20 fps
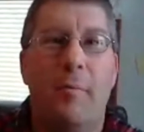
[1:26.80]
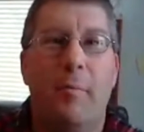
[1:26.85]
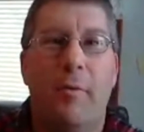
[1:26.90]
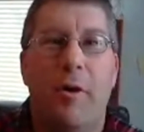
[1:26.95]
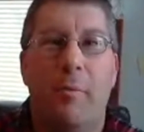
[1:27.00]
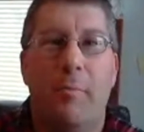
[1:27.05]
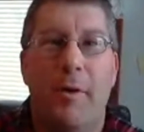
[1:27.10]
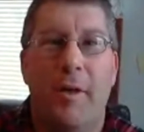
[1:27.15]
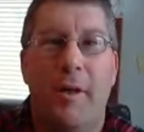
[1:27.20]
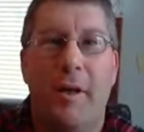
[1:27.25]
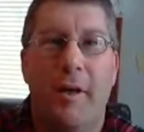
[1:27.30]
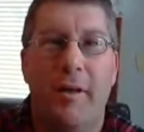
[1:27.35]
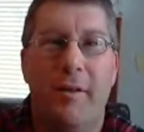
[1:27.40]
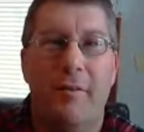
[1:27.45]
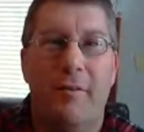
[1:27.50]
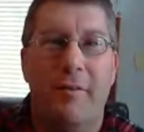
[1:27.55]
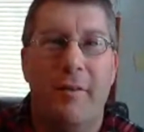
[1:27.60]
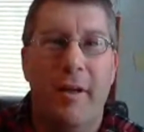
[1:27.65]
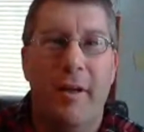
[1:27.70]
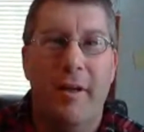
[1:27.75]
part
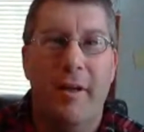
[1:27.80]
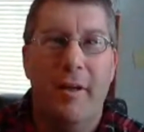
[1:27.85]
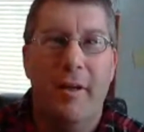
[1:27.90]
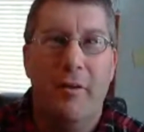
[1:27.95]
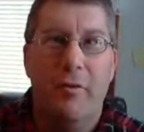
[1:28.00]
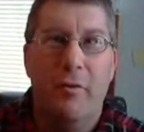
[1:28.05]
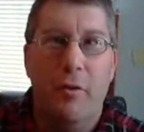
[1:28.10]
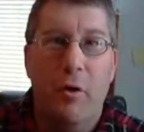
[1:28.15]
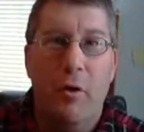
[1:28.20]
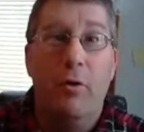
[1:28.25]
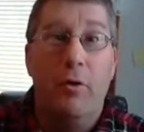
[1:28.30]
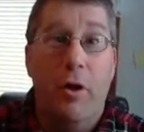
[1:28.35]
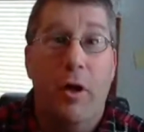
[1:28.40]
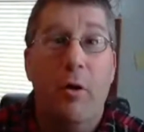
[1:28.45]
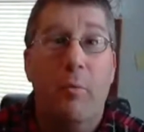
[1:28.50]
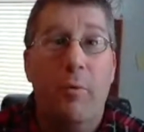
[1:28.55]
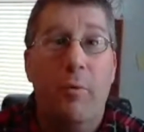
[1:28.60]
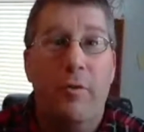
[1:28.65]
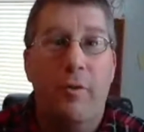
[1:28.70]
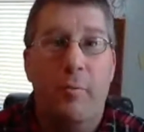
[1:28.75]
because to go along
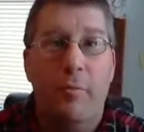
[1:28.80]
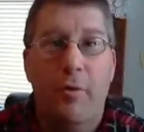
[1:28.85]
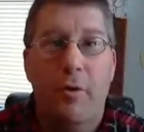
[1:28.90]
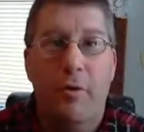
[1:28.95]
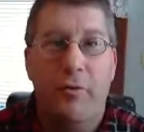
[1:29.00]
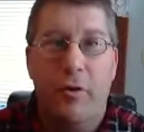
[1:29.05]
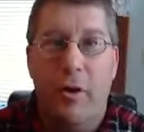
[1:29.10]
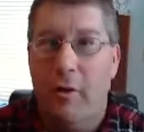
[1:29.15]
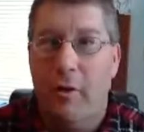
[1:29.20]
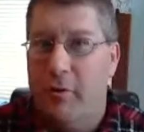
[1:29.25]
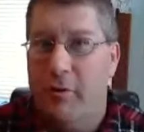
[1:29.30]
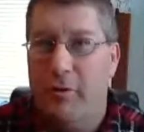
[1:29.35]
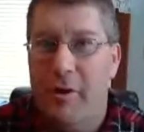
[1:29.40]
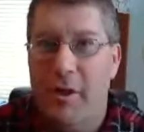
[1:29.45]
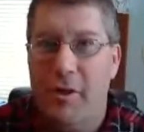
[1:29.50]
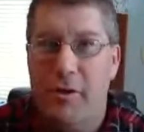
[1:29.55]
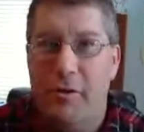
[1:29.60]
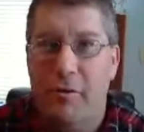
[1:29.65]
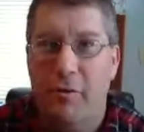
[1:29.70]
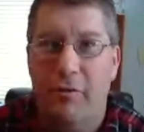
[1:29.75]
with the book's
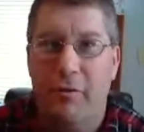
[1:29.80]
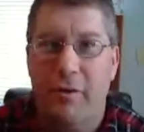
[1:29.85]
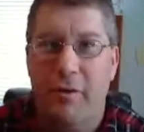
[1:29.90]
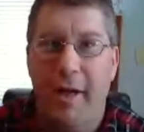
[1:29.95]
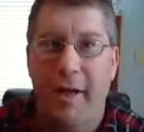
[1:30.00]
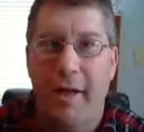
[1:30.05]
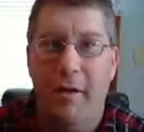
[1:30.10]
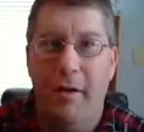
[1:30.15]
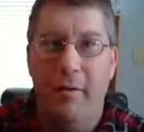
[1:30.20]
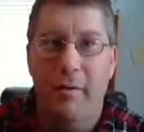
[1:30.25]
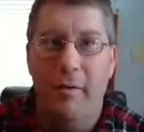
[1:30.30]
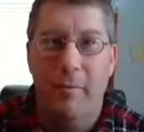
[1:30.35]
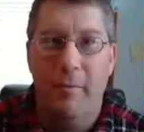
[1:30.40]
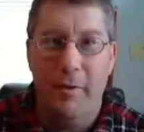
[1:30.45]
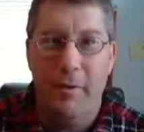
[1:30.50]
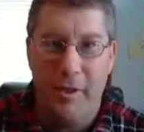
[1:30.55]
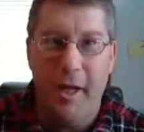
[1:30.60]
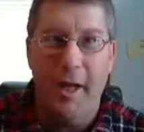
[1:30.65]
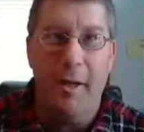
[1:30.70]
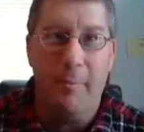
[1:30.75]
conversational style, which
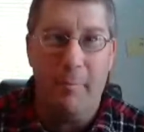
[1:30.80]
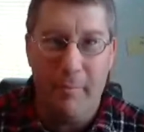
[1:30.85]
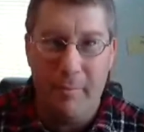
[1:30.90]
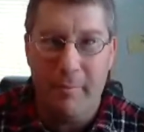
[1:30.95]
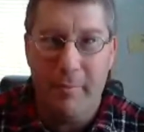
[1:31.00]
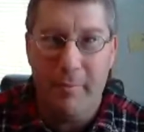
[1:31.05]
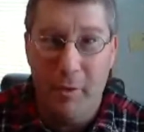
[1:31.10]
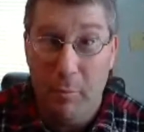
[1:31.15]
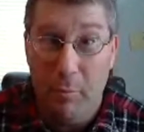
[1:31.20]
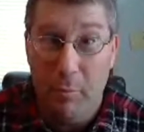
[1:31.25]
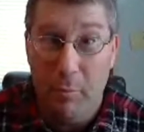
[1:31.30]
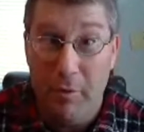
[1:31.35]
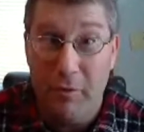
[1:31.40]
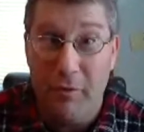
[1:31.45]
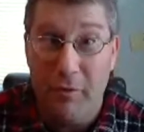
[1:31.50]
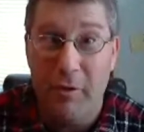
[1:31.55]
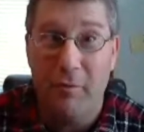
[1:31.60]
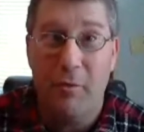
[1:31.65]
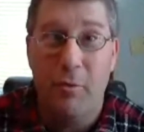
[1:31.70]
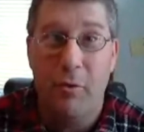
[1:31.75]
I purposely,
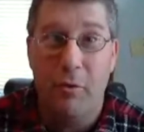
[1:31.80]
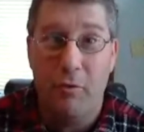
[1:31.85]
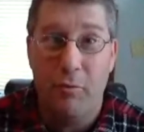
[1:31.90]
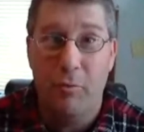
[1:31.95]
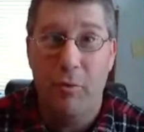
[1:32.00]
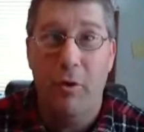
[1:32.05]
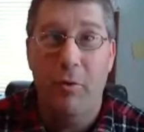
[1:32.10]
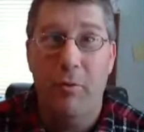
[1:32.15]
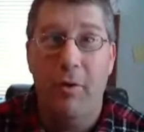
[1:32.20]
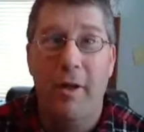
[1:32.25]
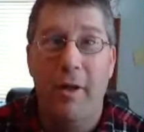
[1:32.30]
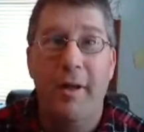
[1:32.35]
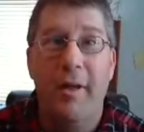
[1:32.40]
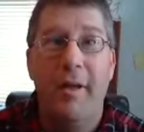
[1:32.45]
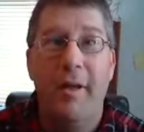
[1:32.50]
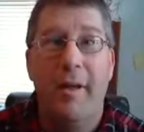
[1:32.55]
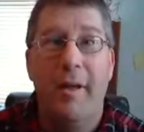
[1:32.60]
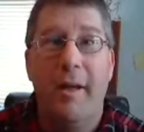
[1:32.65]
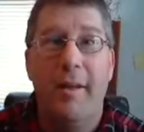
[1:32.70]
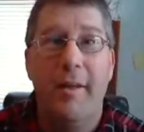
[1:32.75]
of course, wrote
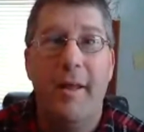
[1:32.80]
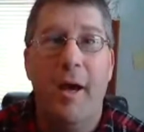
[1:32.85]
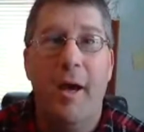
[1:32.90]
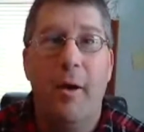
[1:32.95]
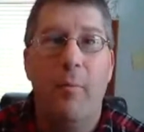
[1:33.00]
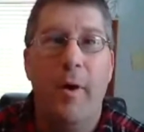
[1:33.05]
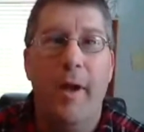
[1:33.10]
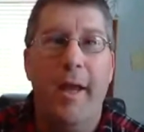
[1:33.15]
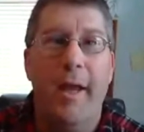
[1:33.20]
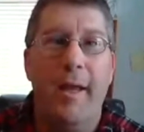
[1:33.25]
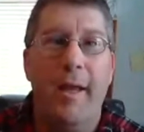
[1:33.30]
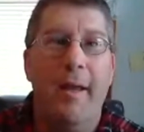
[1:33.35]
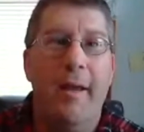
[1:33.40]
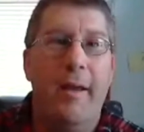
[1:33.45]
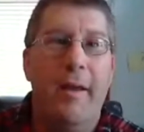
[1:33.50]
in that way,